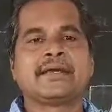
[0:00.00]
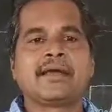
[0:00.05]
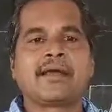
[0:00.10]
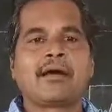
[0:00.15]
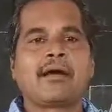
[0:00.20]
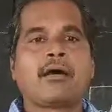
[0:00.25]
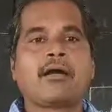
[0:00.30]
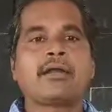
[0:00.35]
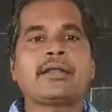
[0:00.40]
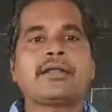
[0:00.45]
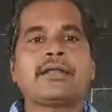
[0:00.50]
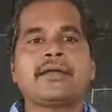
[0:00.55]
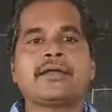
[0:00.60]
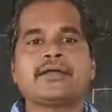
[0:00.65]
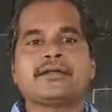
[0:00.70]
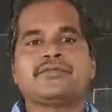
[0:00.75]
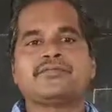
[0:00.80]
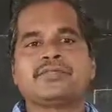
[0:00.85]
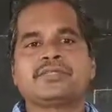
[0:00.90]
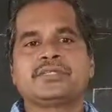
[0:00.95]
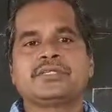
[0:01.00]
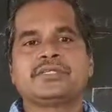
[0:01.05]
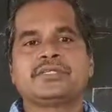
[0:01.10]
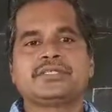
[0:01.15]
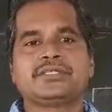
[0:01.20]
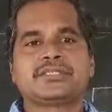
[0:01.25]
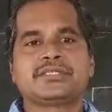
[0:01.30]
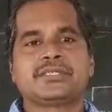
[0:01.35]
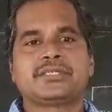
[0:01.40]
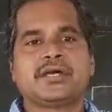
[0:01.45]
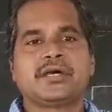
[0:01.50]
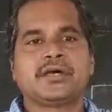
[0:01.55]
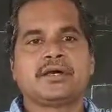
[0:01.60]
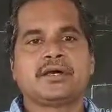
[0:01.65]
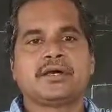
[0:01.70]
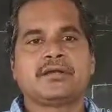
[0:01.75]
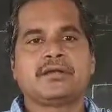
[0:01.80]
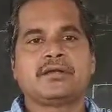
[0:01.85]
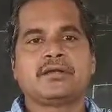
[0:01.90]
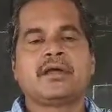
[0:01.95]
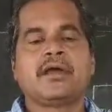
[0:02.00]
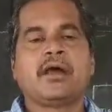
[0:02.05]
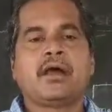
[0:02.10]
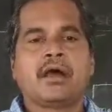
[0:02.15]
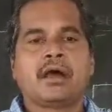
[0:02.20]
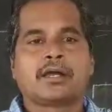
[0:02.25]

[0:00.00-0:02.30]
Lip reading: contact with each other,